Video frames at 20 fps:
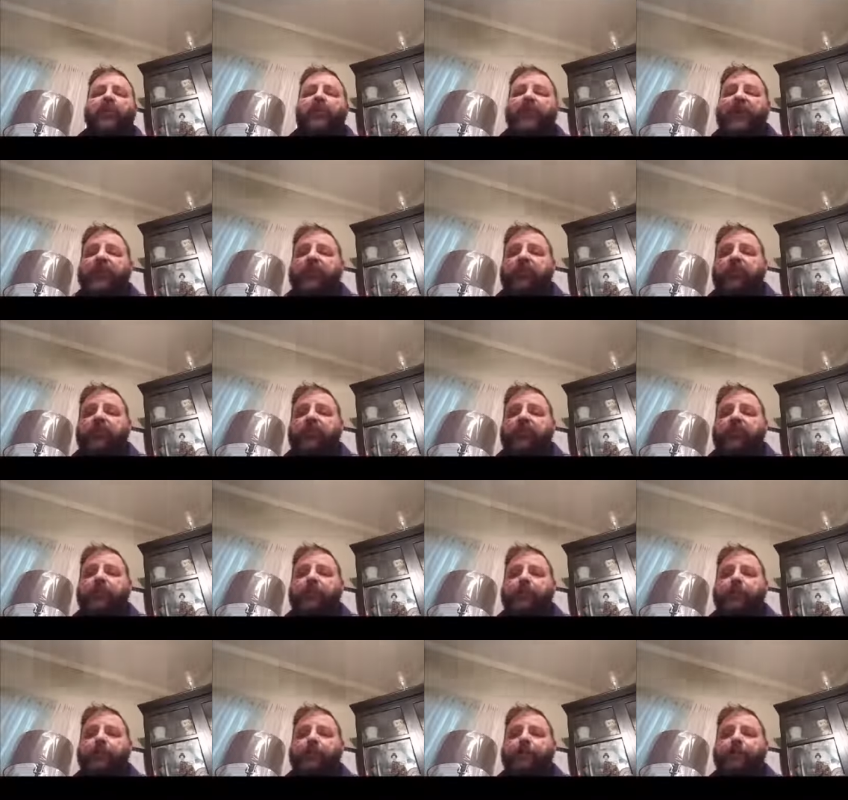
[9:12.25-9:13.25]

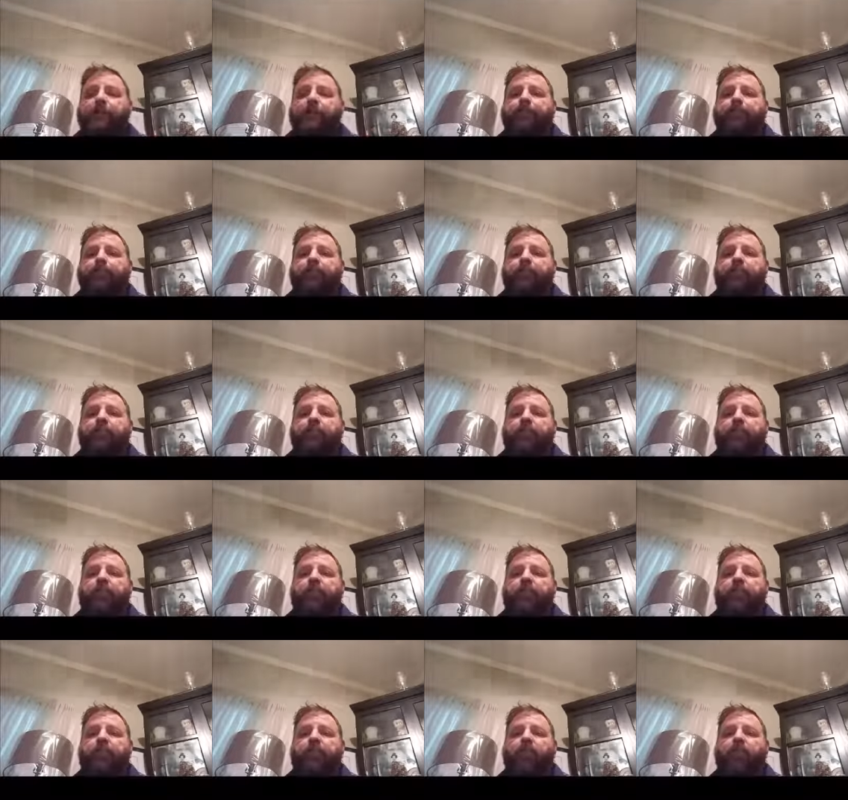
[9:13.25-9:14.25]
picture
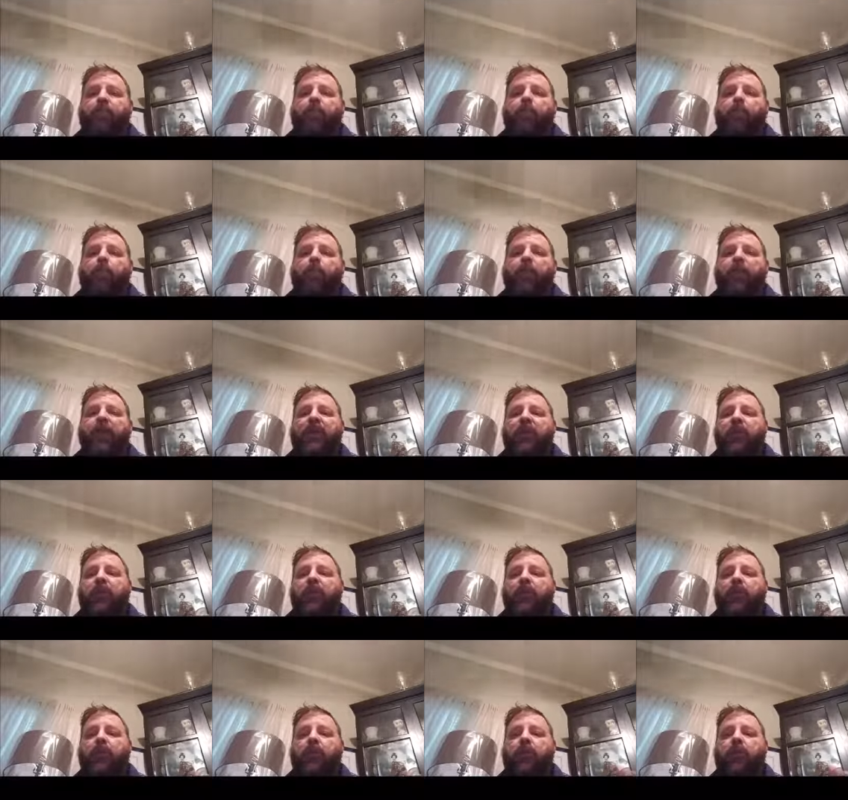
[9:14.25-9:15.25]
with